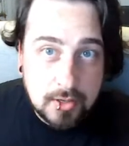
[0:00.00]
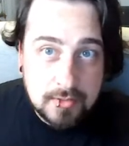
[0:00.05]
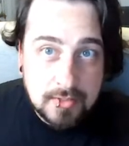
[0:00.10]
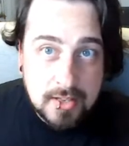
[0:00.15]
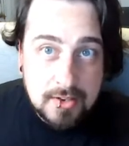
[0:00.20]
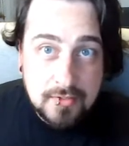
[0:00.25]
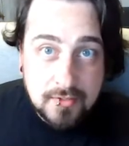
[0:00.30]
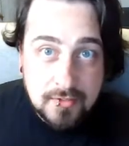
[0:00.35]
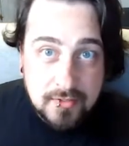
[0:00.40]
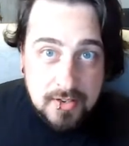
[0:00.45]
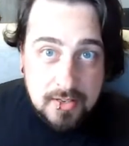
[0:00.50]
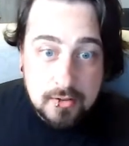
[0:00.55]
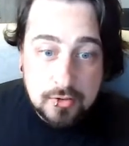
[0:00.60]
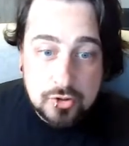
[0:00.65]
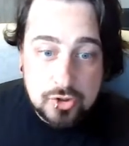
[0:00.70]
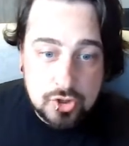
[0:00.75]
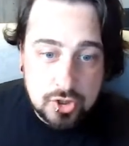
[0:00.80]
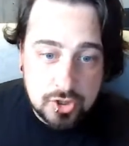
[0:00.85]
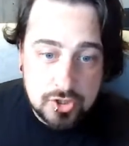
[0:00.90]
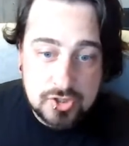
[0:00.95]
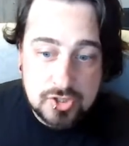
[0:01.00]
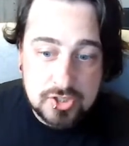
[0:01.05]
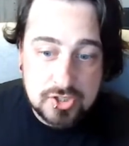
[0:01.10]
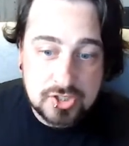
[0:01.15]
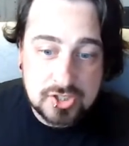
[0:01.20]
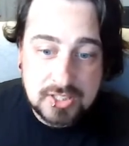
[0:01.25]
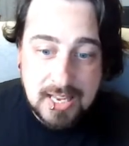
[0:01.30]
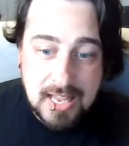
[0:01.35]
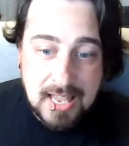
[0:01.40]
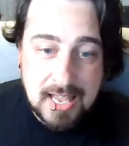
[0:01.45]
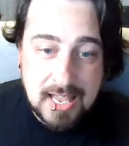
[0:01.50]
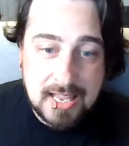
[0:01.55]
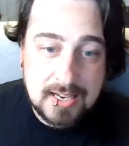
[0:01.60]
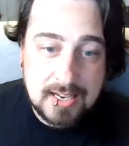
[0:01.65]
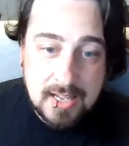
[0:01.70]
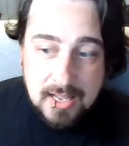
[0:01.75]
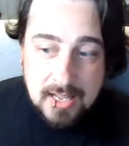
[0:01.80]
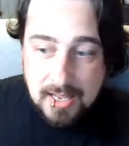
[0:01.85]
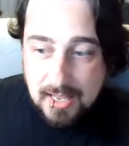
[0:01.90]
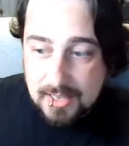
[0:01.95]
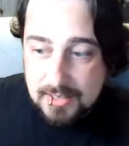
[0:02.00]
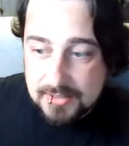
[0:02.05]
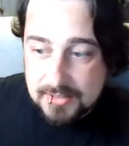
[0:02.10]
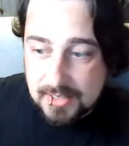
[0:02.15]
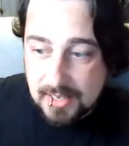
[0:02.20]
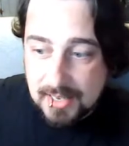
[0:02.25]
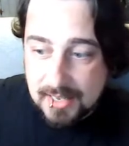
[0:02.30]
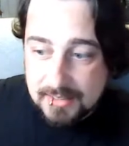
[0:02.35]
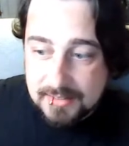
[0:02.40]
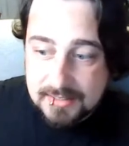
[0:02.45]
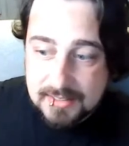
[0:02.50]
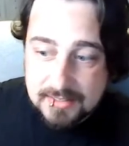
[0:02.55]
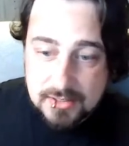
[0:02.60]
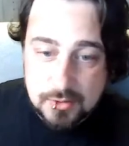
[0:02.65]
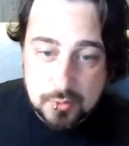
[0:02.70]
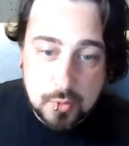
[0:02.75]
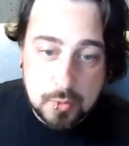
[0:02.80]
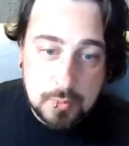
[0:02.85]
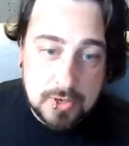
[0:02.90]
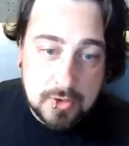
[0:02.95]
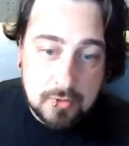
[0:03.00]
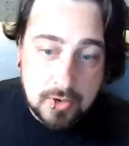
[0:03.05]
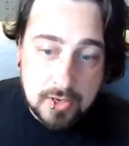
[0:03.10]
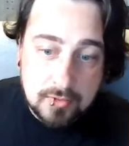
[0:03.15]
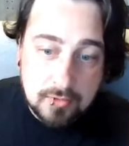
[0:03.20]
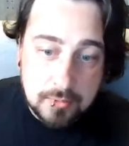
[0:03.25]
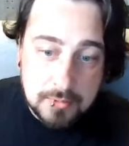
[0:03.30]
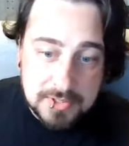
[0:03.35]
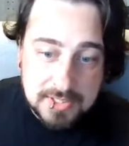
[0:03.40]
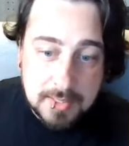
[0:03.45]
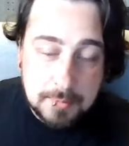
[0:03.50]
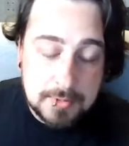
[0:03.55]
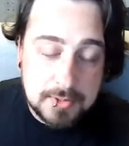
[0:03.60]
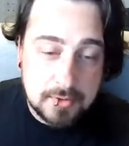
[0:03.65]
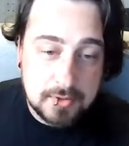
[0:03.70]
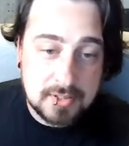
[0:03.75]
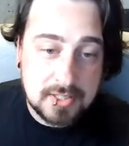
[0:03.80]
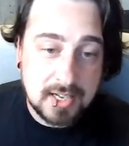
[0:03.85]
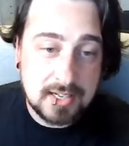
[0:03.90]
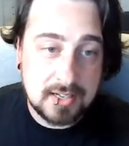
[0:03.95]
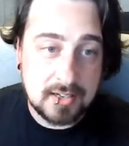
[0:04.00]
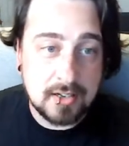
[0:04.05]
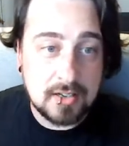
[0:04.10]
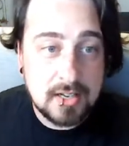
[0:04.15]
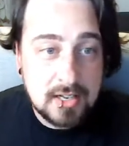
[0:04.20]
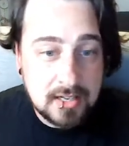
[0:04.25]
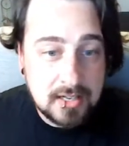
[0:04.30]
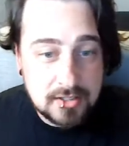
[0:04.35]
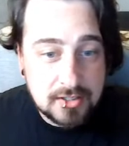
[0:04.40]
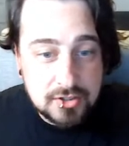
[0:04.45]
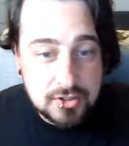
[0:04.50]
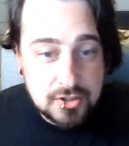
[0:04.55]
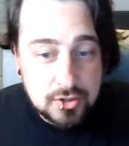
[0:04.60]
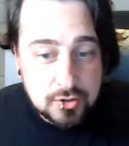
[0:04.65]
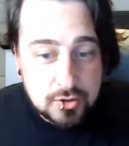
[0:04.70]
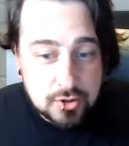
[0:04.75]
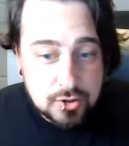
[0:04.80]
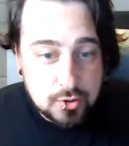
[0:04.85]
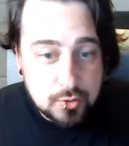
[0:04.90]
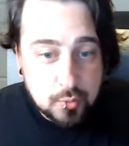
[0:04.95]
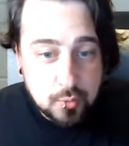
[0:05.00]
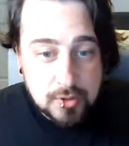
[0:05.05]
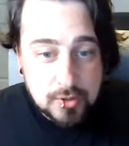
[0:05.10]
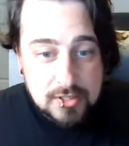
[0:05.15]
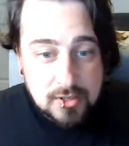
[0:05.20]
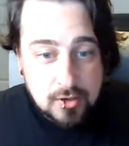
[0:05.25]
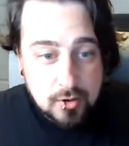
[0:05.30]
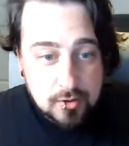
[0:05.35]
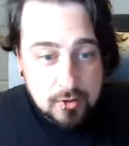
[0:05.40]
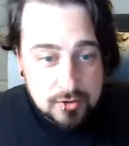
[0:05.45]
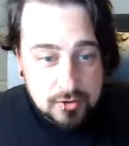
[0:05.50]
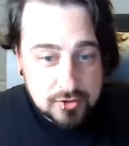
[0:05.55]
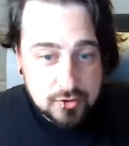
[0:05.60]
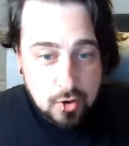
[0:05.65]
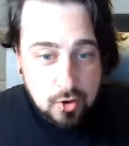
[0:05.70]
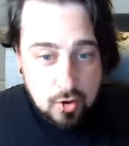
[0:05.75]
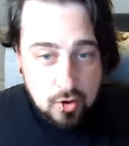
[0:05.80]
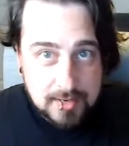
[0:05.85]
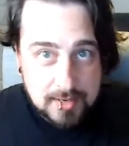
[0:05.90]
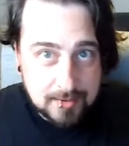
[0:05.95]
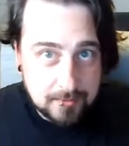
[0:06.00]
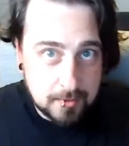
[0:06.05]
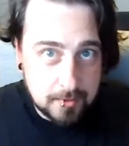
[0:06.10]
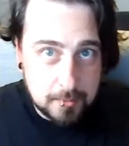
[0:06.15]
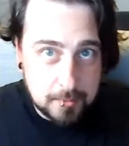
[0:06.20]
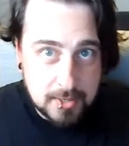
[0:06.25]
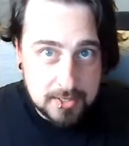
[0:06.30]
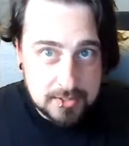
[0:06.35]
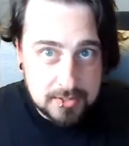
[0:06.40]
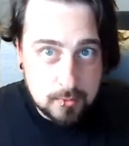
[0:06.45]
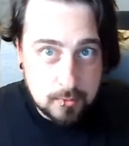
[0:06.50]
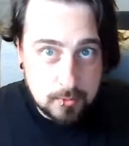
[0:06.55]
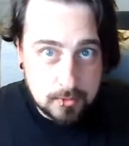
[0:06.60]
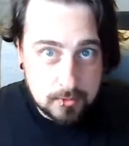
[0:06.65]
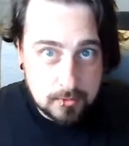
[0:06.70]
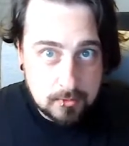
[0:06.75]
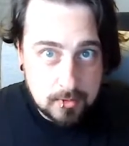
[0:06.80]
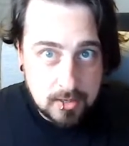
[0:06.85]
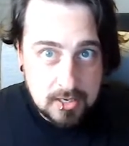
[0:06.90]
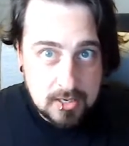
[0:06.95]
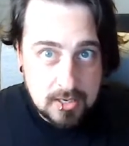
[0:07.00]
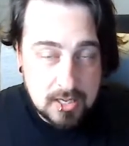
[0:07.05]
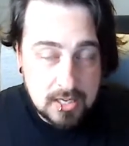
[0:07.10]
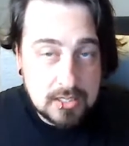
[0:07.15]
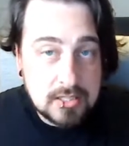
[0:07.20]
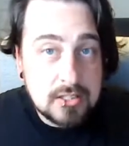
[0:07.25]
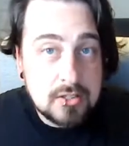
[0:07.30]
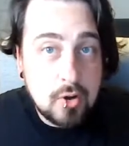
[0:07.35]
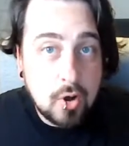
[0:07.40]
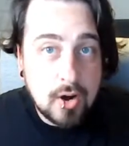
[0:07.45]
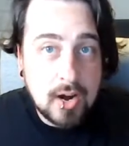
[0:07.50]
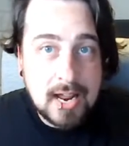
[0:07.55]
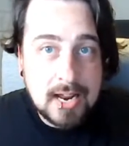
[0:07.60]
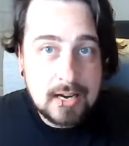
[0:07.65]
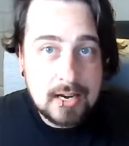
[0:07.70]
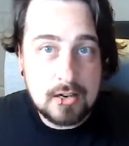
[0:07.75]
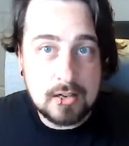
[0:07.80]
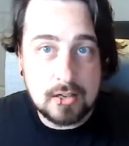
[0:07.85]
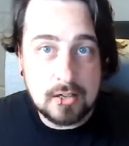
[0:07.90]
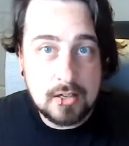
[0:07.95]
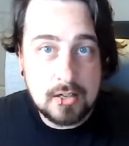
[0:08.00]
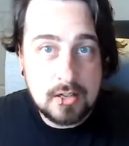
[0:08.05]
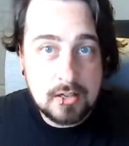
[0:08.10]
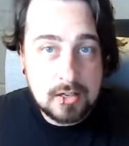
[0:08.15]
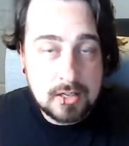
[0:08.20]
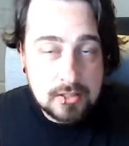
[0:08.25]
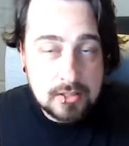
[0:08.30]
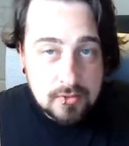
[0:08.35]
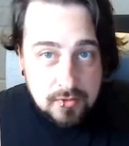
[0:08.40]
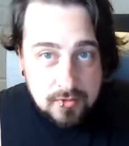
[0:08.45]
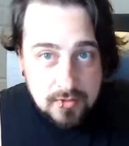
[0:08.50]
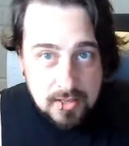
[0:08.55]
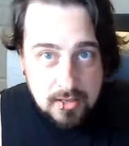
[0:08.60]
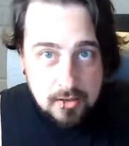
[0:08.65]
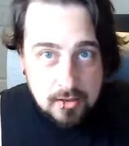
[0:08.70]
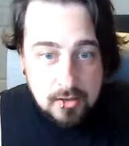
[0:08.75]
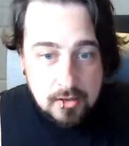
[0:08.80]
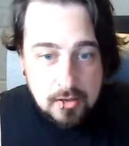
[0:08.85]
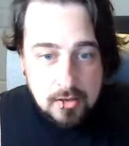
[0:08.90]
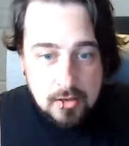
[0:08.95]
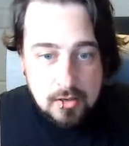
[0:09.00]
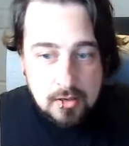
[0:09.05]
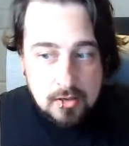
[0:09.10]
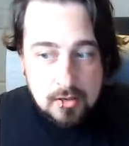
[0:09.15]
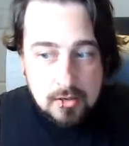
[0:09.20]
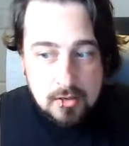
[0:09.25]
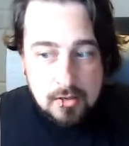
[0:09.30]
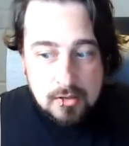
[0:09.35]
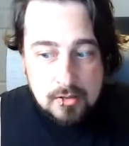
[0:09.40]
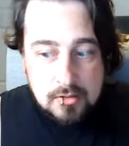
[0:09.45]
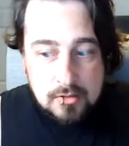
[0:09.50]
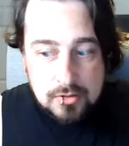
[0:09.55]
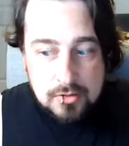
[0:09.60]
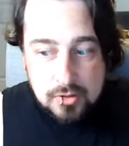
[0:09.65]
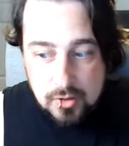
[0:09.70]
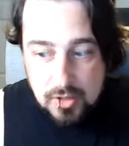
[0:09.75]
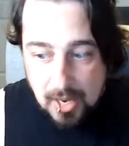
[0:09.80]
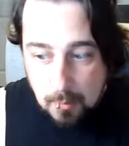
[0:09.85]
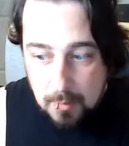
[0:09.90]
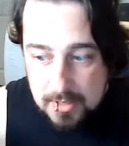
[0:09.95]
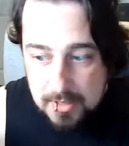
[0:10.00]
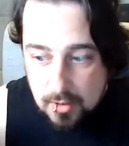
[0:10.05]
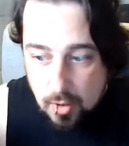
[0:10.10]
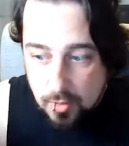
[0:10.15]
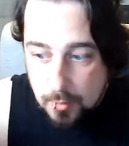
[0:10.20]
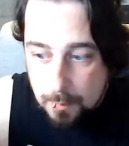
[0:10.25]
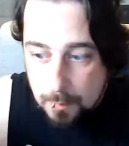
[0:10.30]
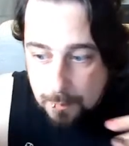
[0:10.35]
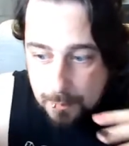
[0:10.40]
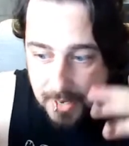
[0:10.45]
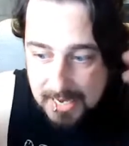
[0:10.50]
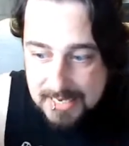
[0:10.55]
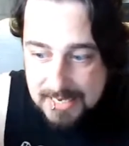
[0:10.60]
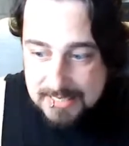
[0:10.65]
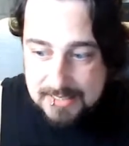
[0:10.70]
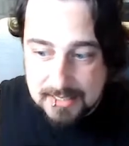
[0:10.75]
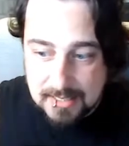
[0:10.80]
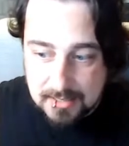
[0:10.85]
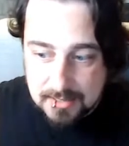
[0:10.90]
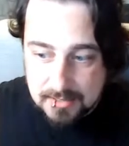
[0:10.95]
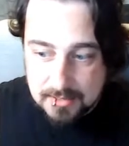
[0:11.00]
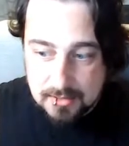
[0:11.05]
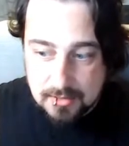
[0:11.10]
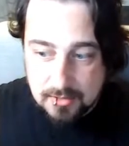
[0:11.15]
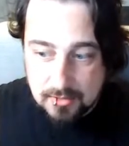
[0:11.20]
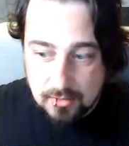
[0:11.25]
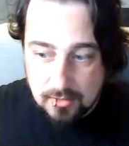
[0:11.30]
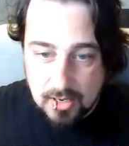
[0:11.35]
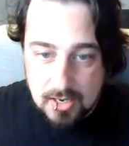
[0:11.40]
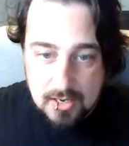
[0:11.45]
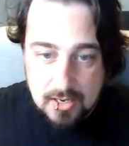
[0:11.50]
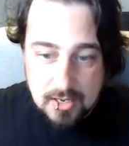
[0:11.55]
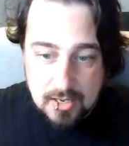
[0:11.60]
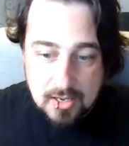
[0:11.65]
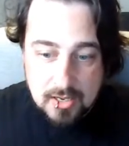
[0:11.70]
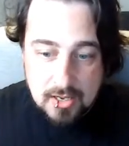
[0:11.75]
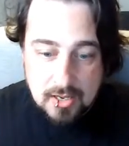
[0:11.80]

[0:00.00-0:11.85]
They feel just as scared as our ancestors would be running from a saber toothed tiger as you do when you go to the store and they haven't got the bread you want, right? It's not anger, it's fear. So now we know the basics, right?